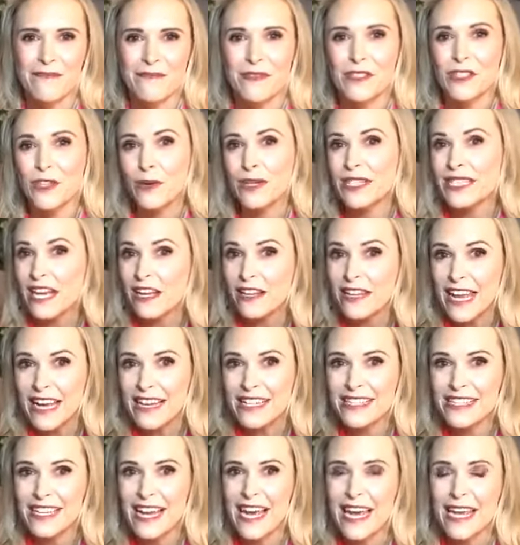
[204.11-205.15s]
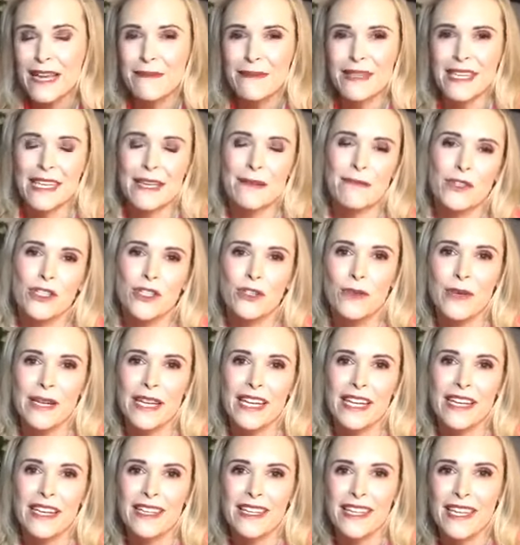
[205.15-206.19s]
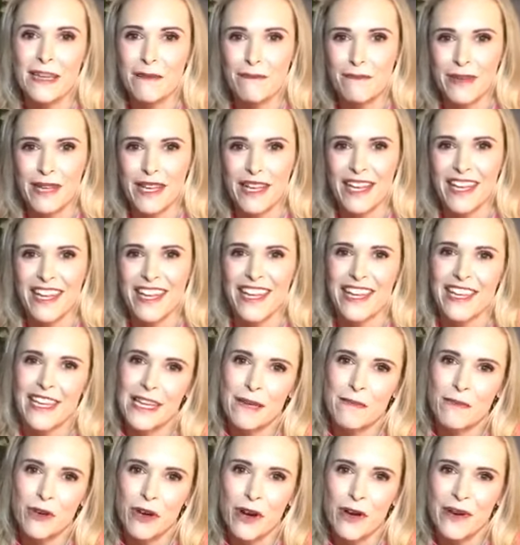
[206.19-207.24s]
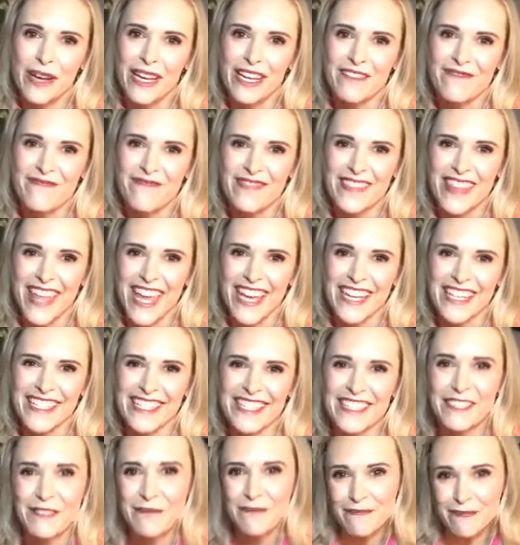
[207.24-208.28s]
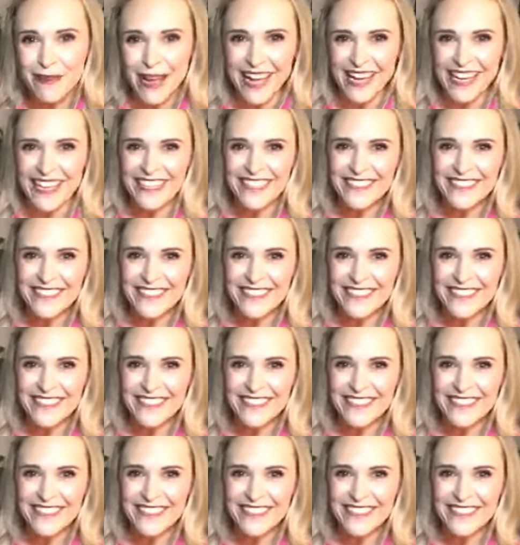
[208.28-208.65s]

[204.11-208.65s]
So until next time, keep doing, keep being, and keep growing. Thanks. Bye.